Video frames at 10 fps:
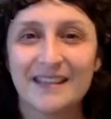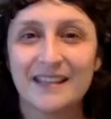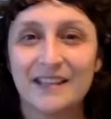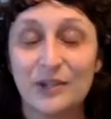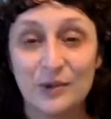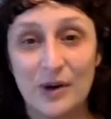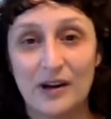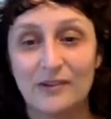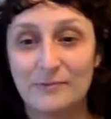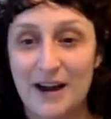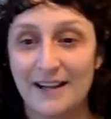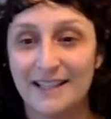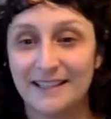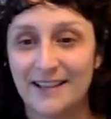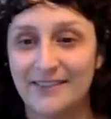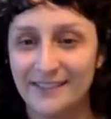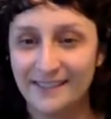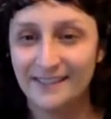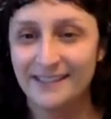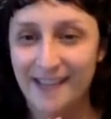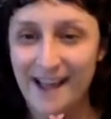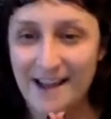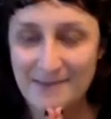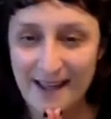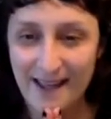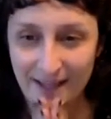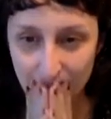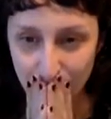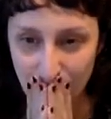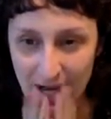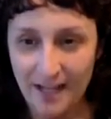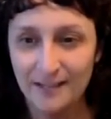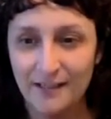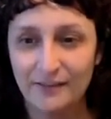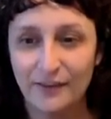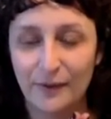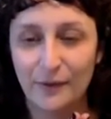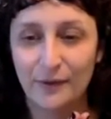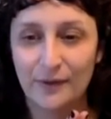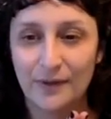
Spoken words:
You are repelling love. Hi, Meg. Mwah, I love you.